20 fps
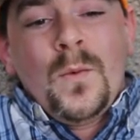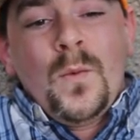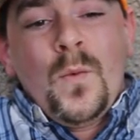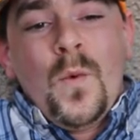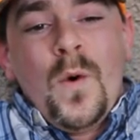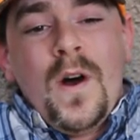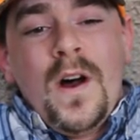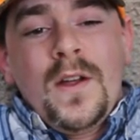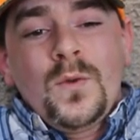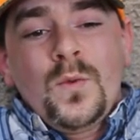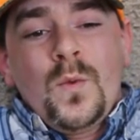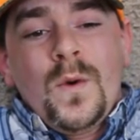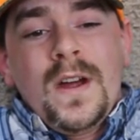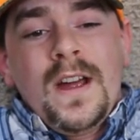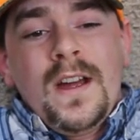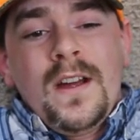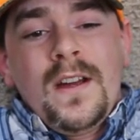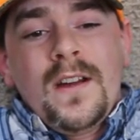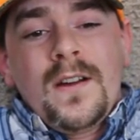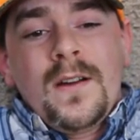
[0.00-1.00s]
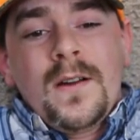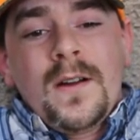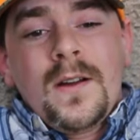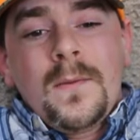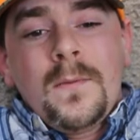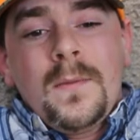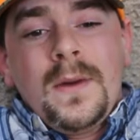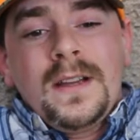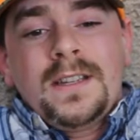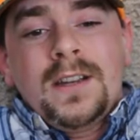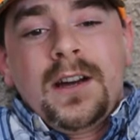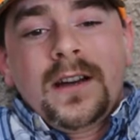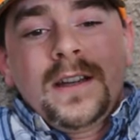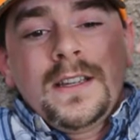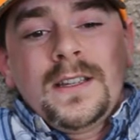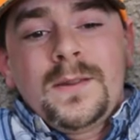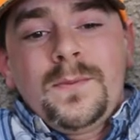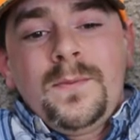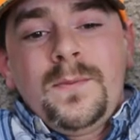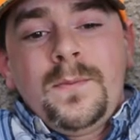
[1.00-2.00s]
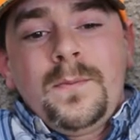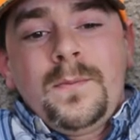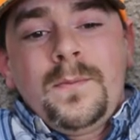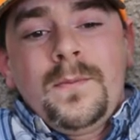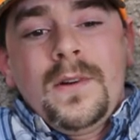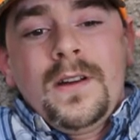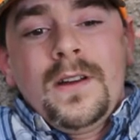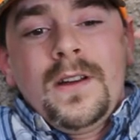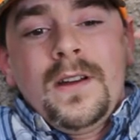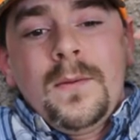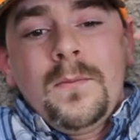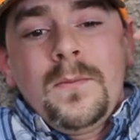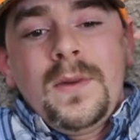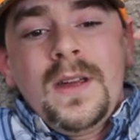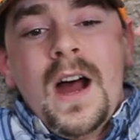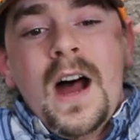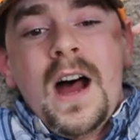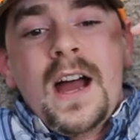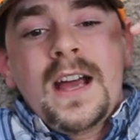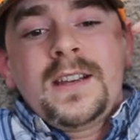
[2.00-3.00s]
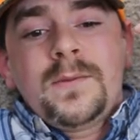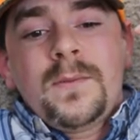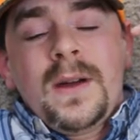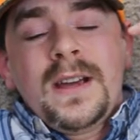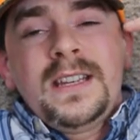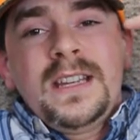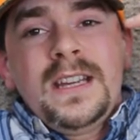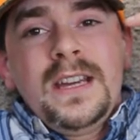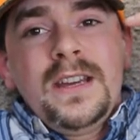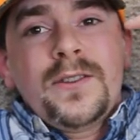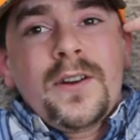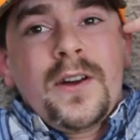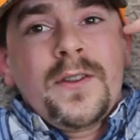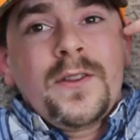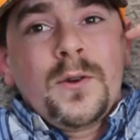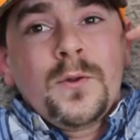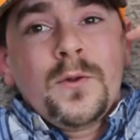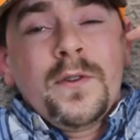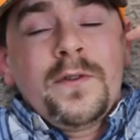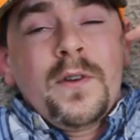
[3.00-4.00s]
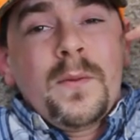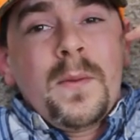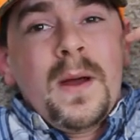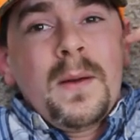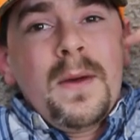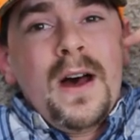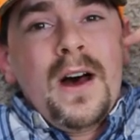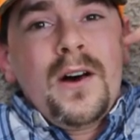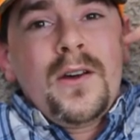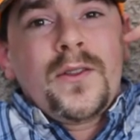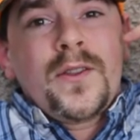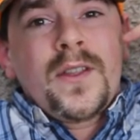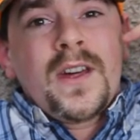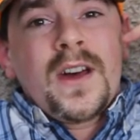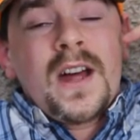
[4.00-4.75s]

One where my tongue is behind my teeth on the roof of my mouth.